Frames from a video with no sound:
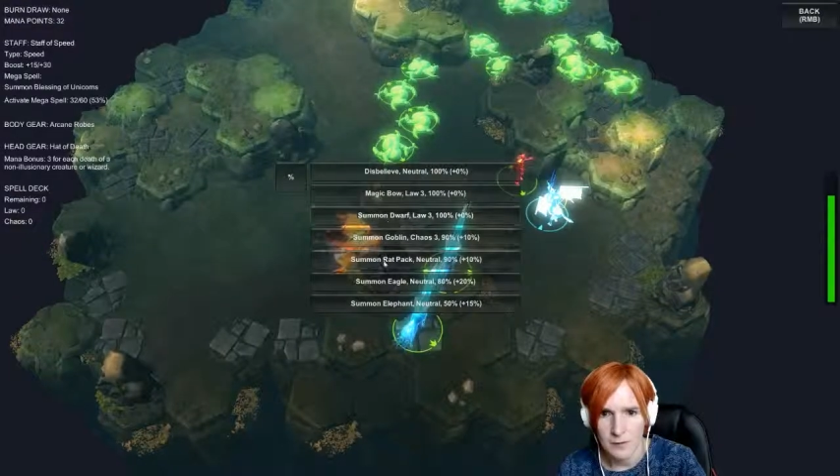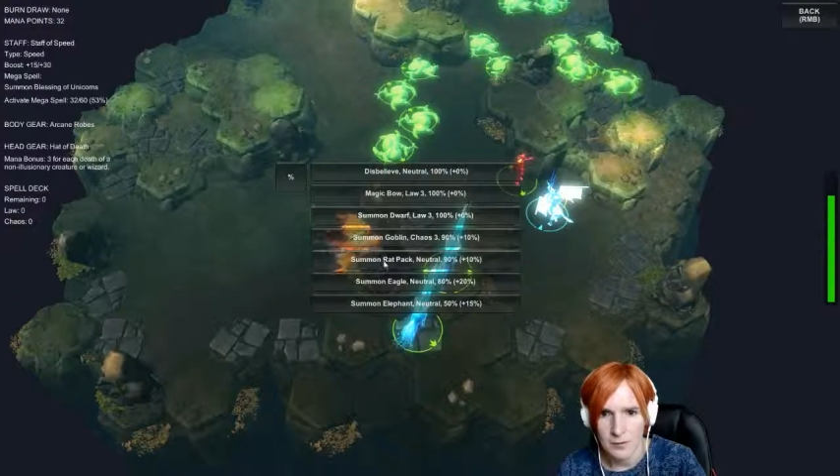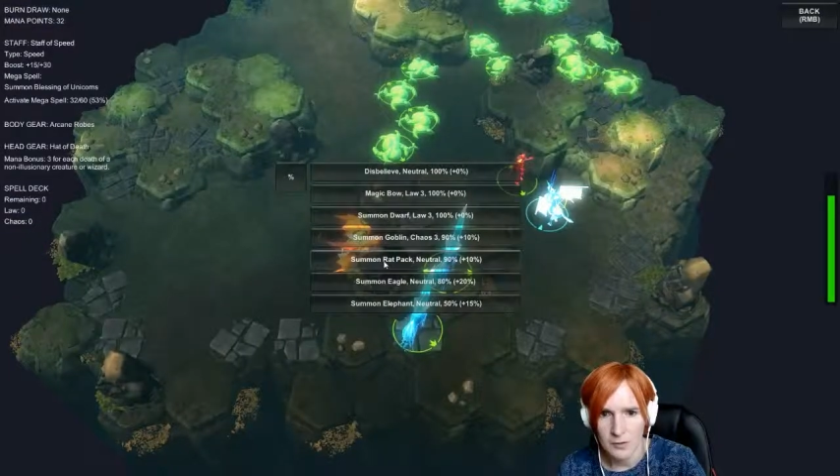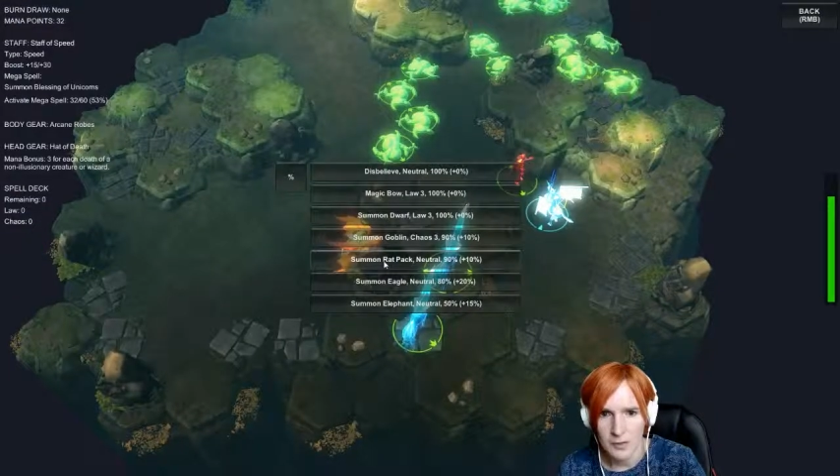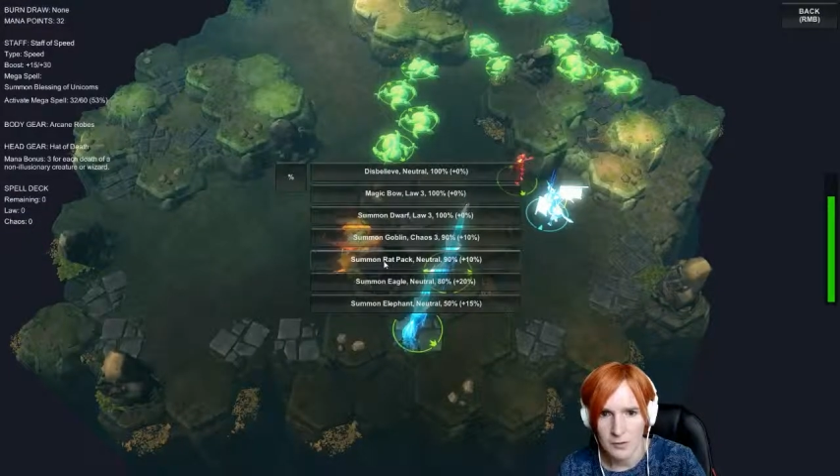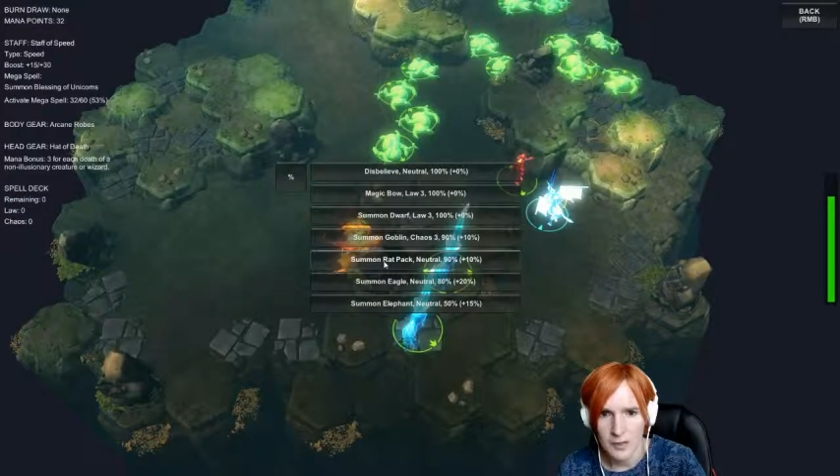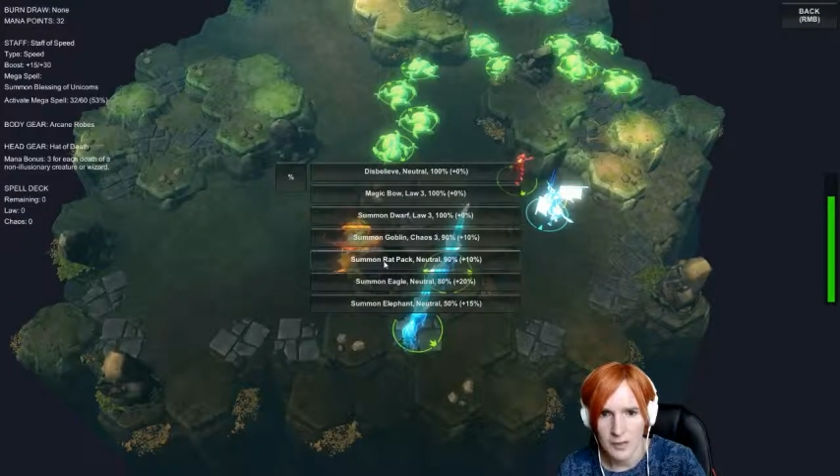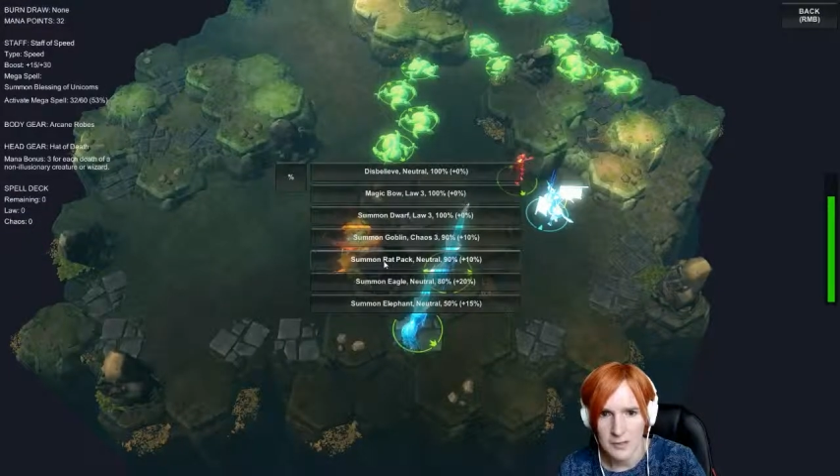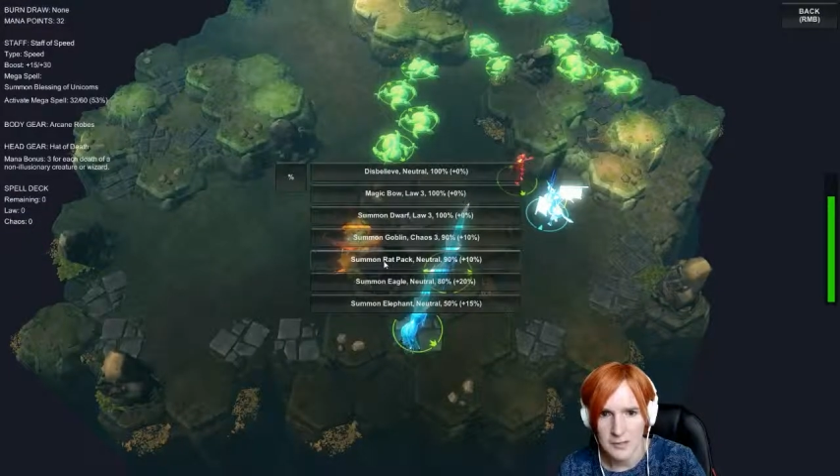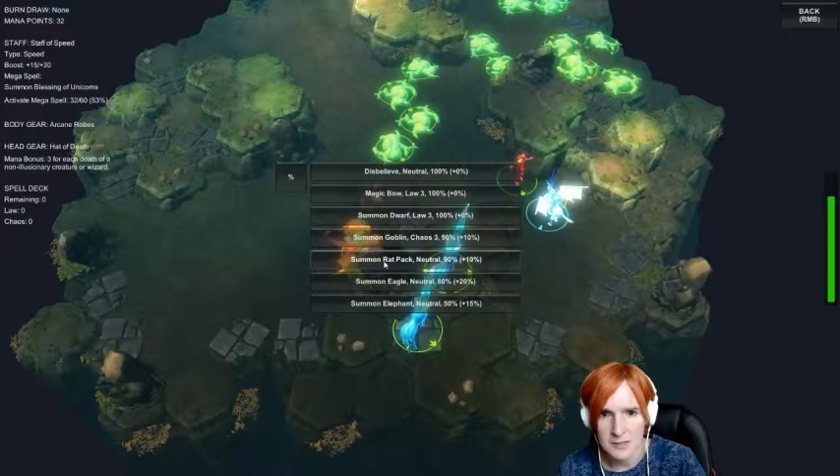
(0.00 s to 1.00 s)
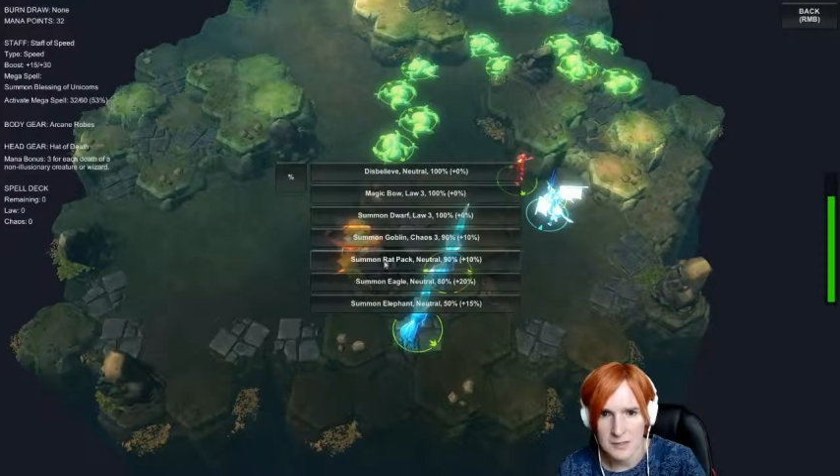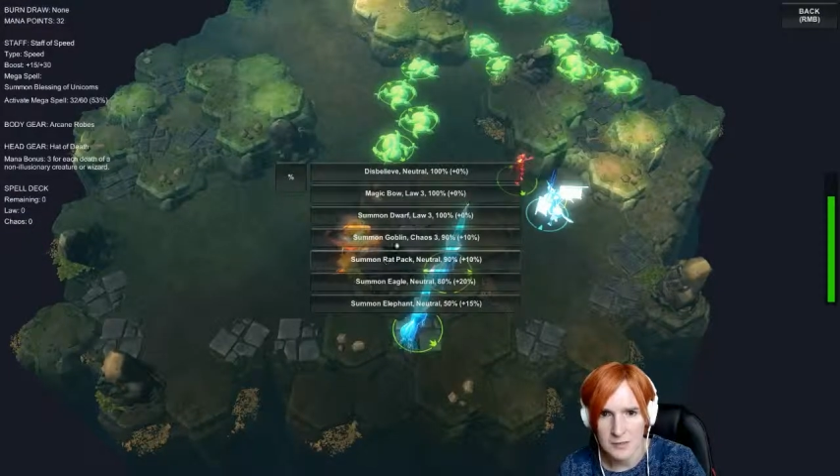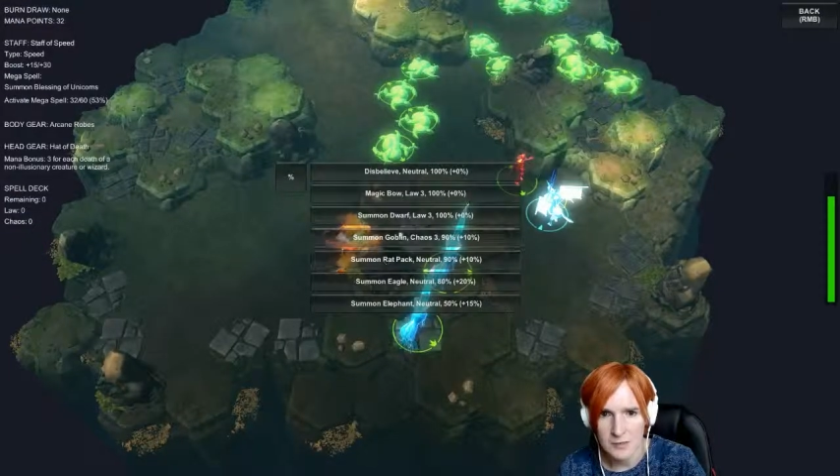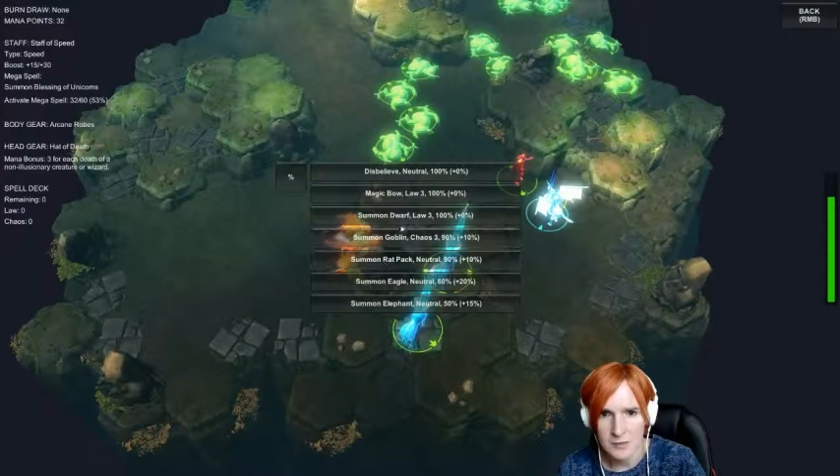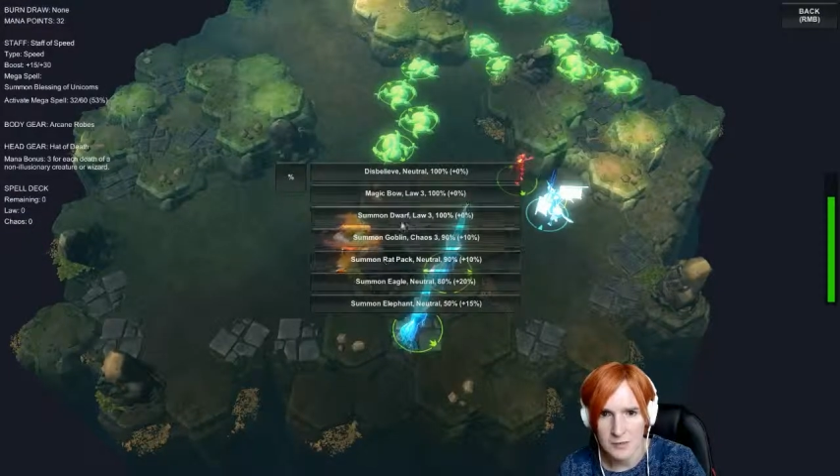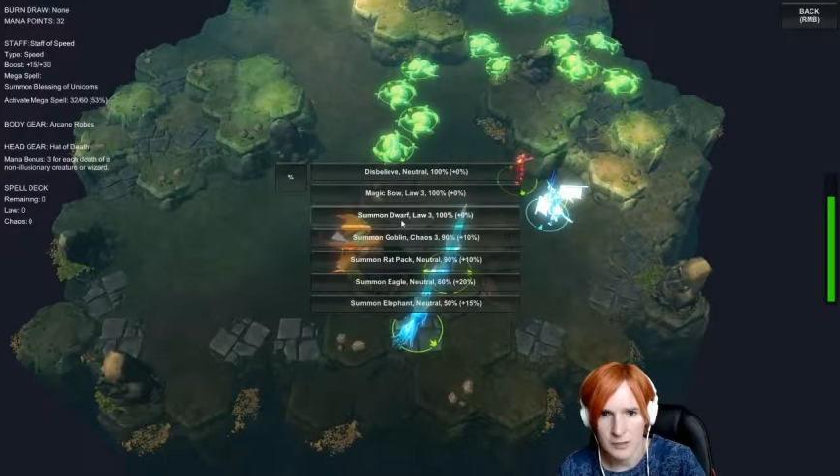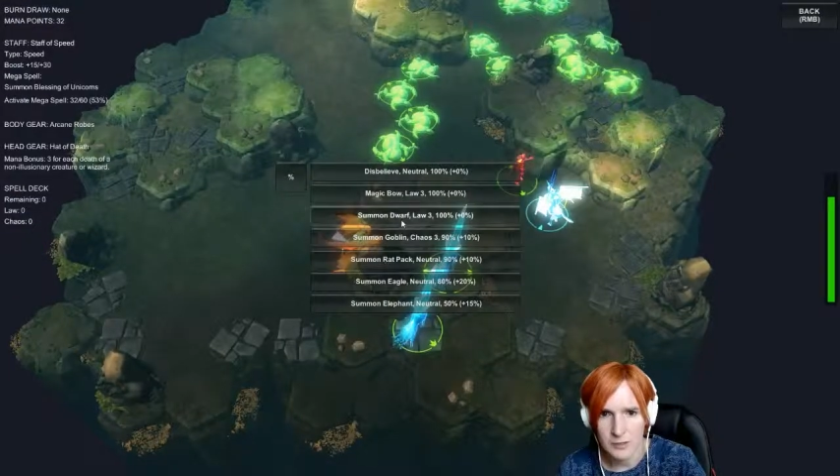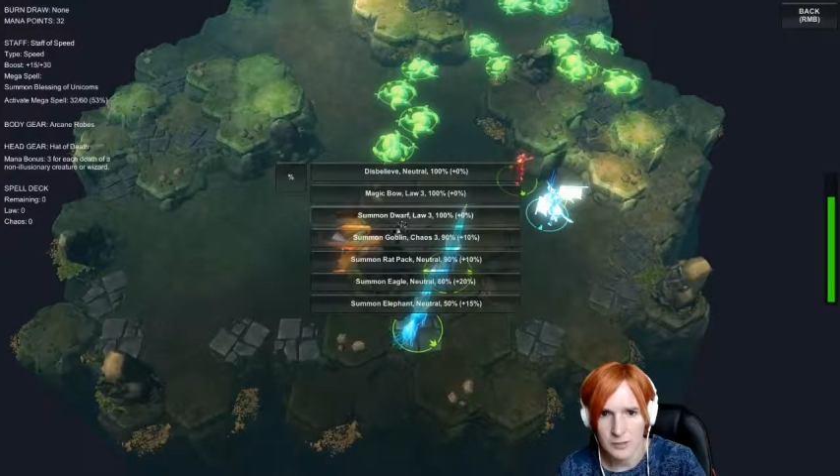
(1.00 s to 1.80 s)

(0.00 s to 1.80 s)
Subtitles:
What can we cast here to really